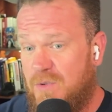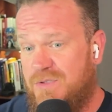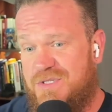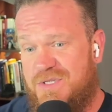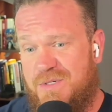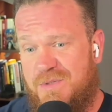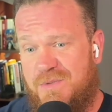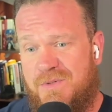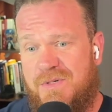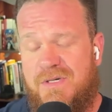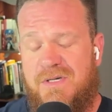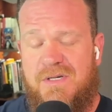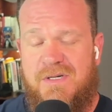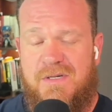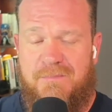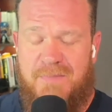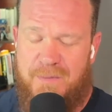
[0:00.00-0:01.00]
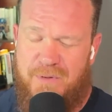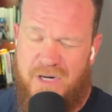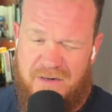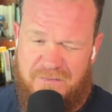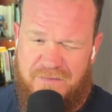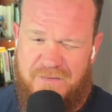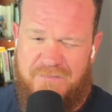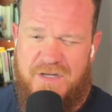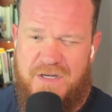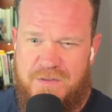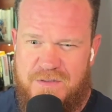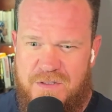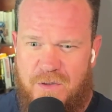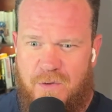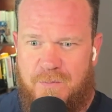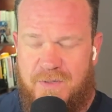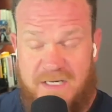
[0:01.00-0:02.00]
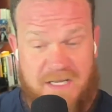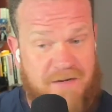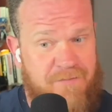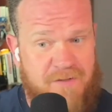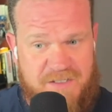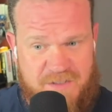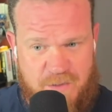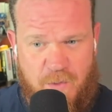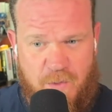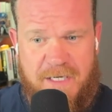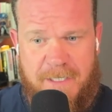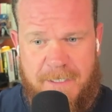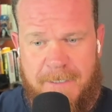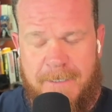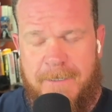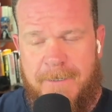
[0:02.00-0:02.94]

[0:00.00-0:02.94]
too. Maybe not 50 years old, but definitely 20.